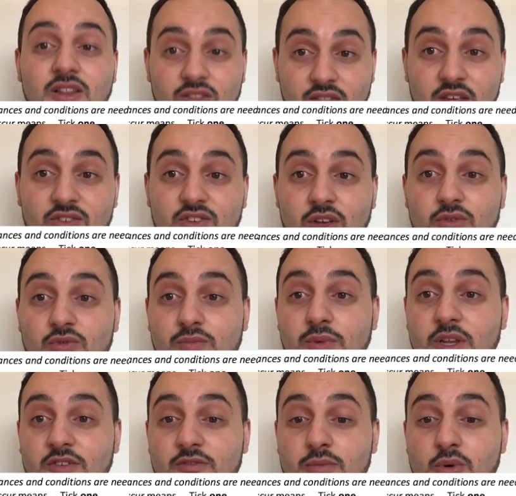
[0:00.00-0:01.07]
That sounds
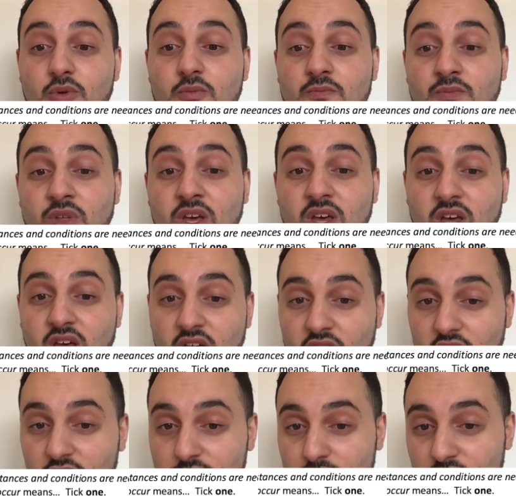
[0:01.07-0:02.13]
believable.
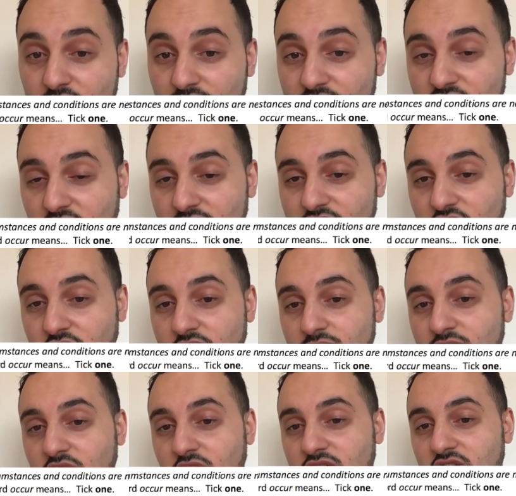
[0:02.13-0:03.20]
A specific set of
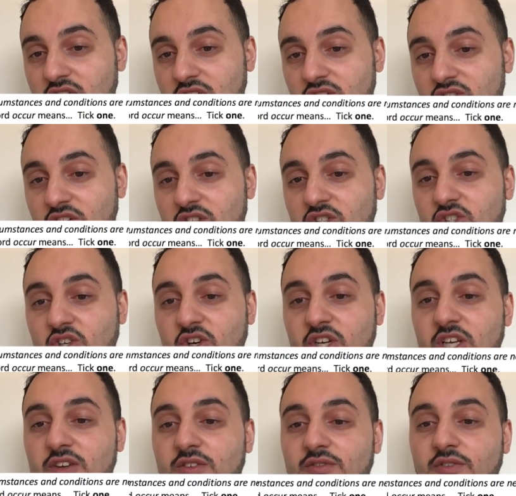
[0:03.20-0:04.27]
circumstances and conditions are
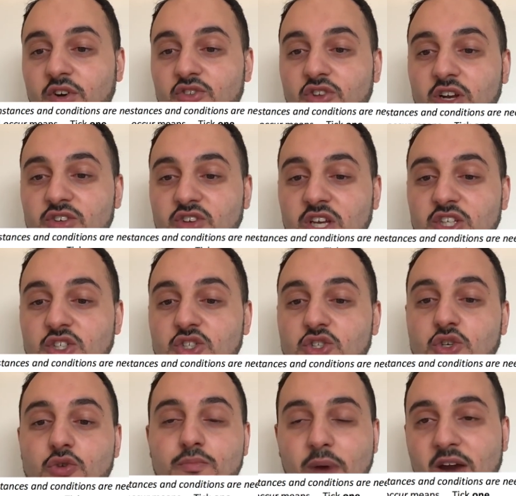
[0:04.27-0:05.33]
needed for fossilization
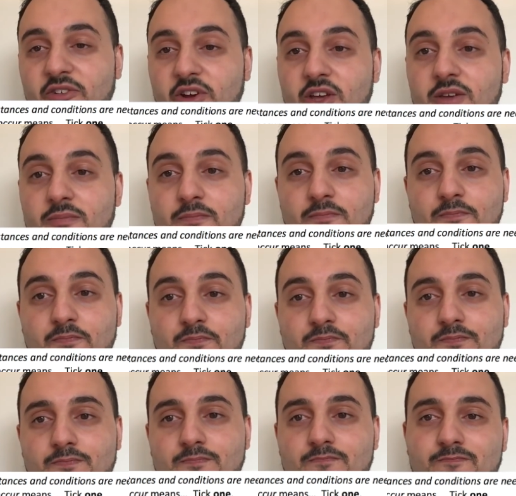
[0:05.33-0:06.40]
to bury.
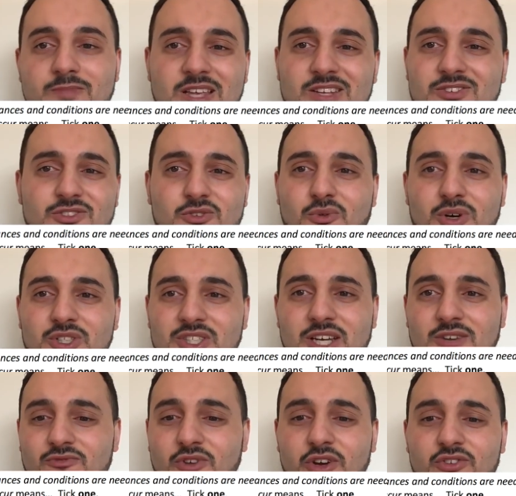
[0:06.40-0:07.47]
That doesn't quite
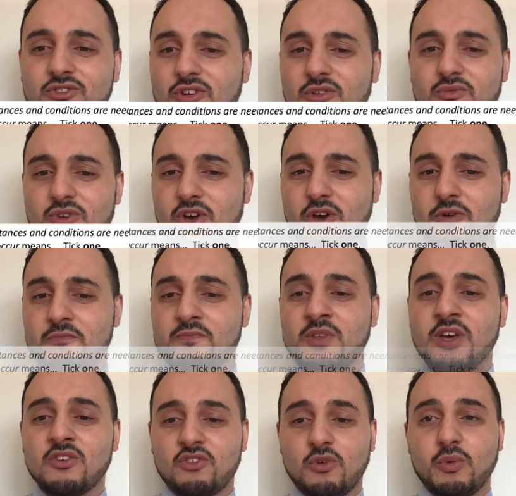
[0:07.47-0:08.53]
sound right, so no.
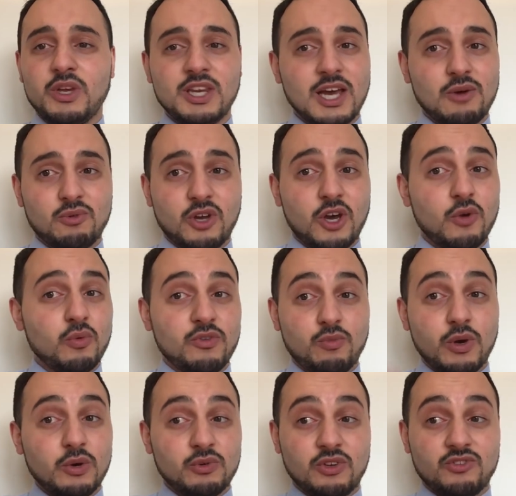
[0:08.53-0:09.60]
So we now know, we've
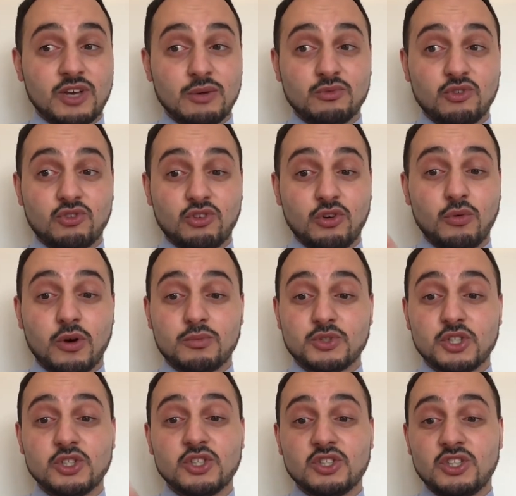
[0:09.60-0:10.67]
whittled it down to 2
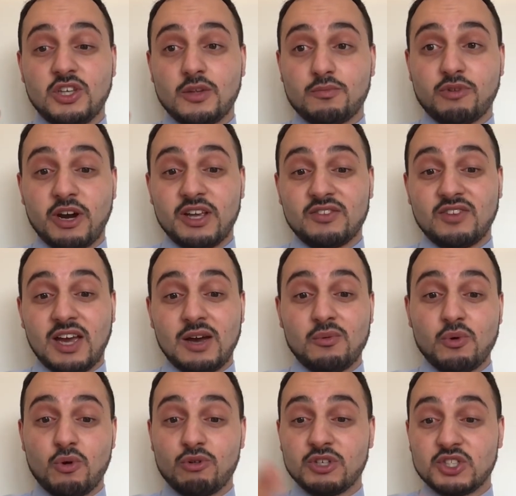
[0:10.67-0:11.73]
options. It's either break down
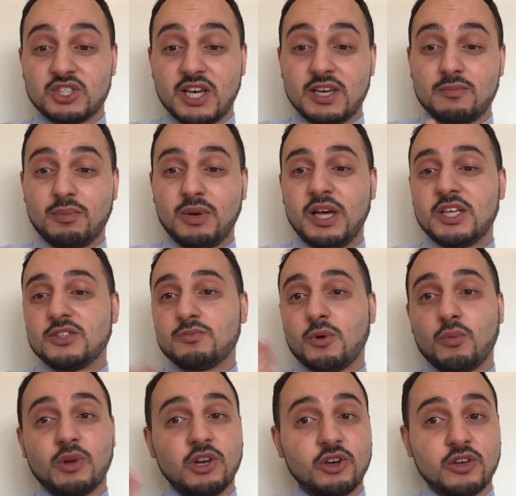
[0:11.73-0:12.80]
or it's take place. But
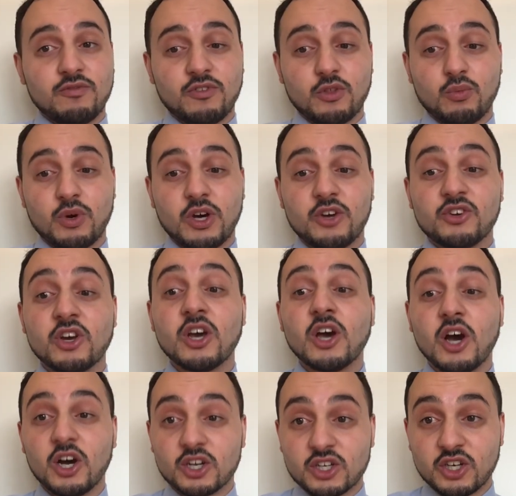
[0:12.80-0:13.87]
we're looking for the word
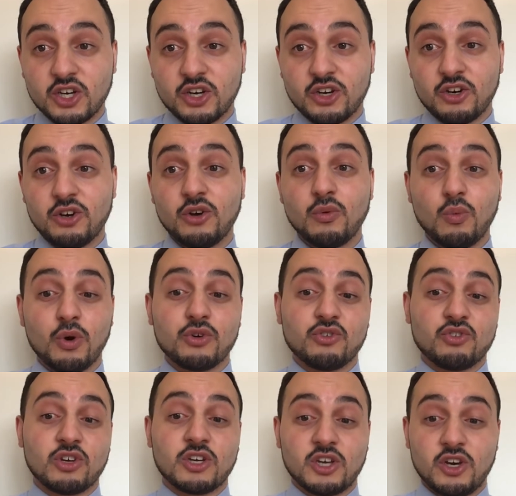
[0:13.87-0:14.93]
occur. What does
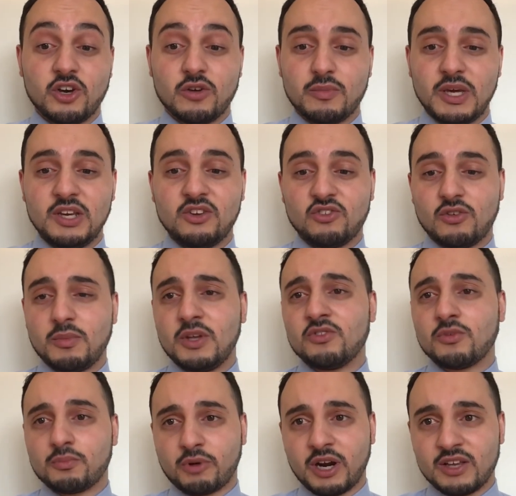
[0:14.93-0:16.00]
occur mean? Does it mean to
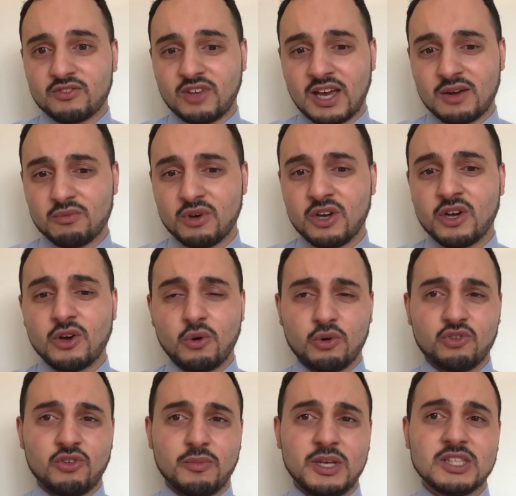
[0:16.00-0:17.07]
break down? Or
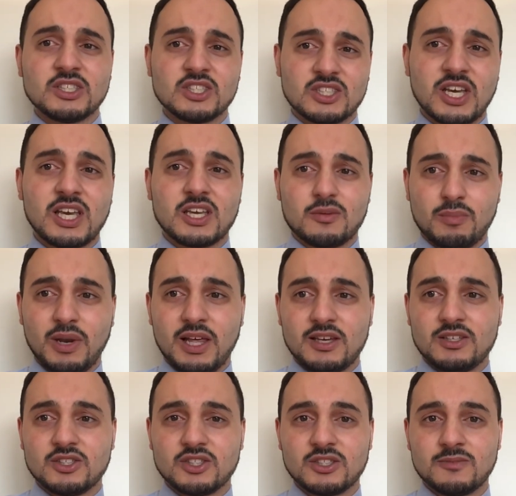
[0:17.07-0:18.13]
does it mean to take
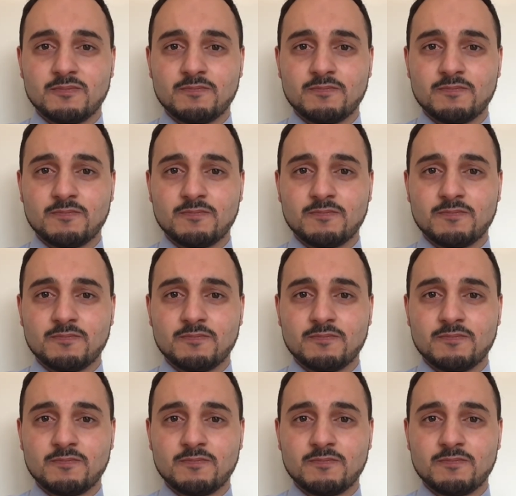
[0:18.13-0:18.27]
place?